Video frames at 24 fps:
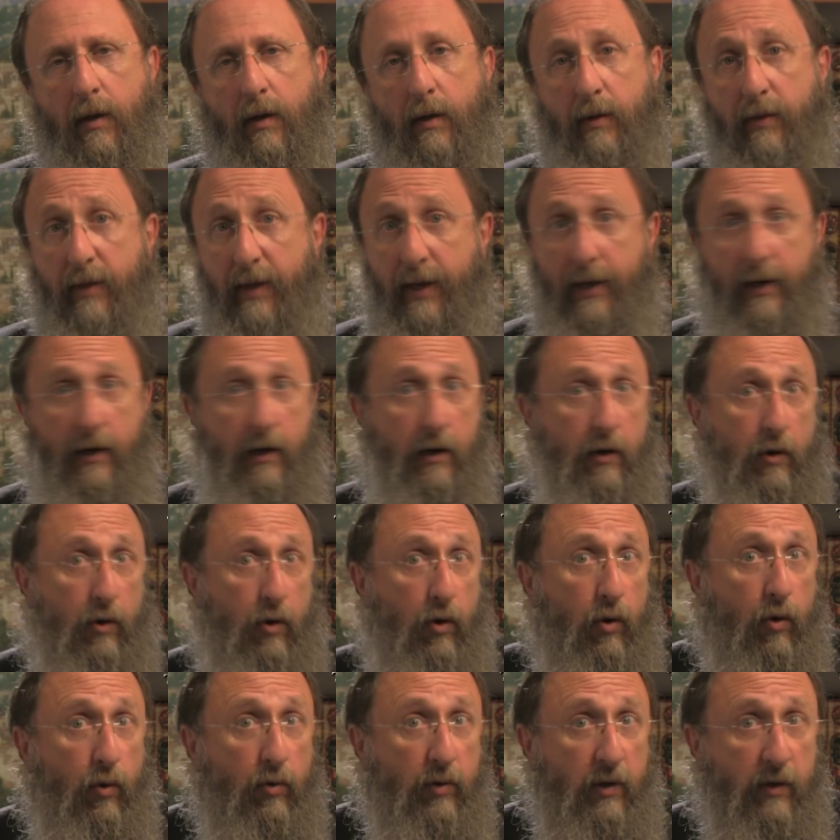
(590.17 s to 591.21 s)
that our
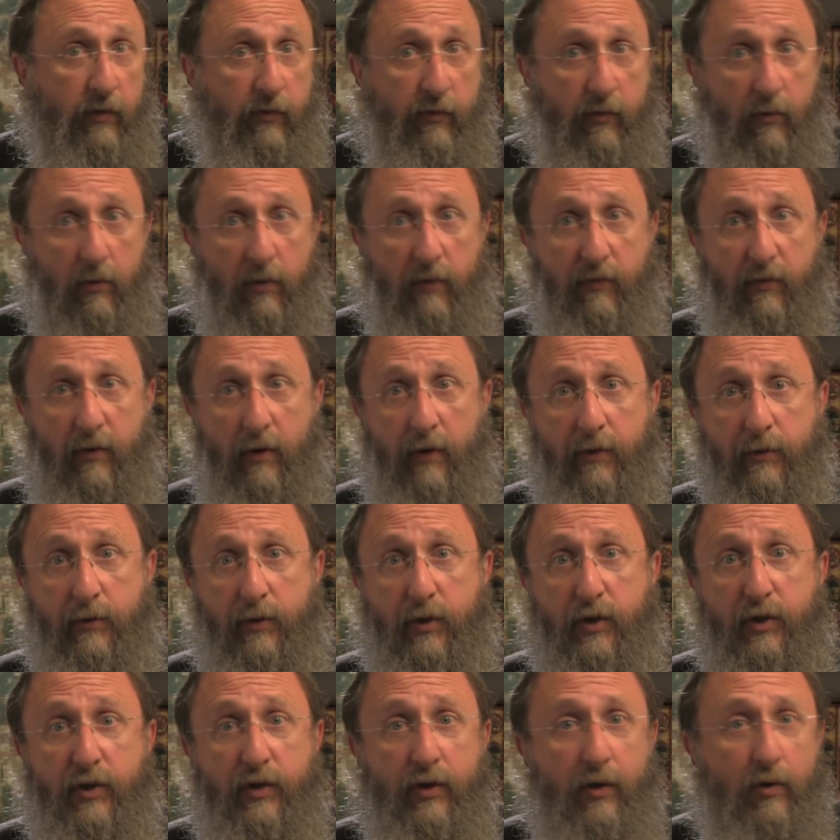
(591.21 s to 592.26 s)
holy forefathers
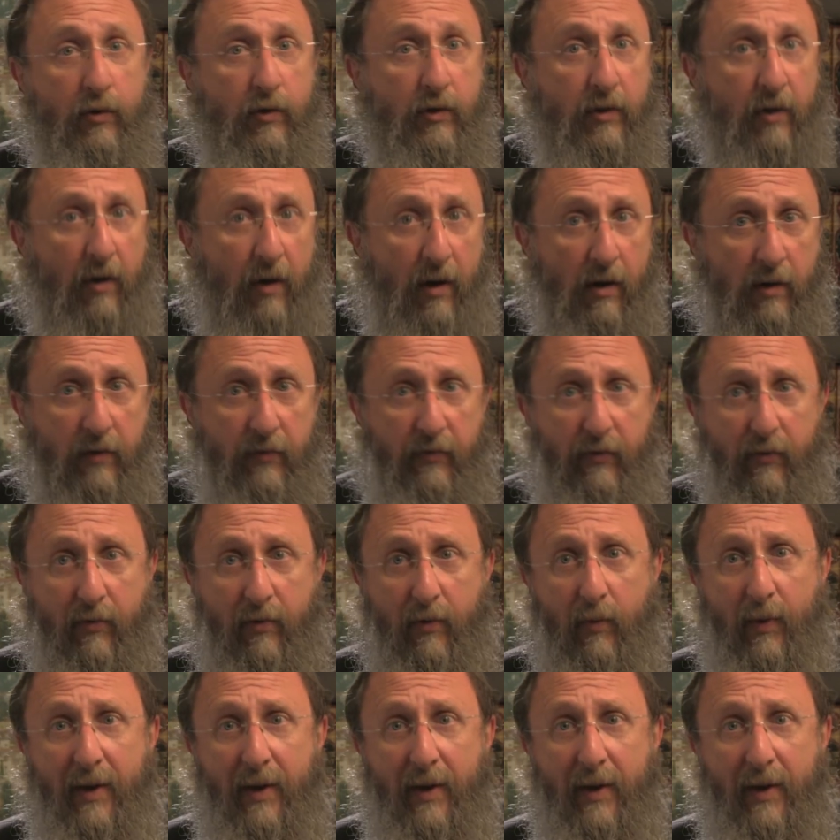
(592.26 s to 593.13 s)
so longed for,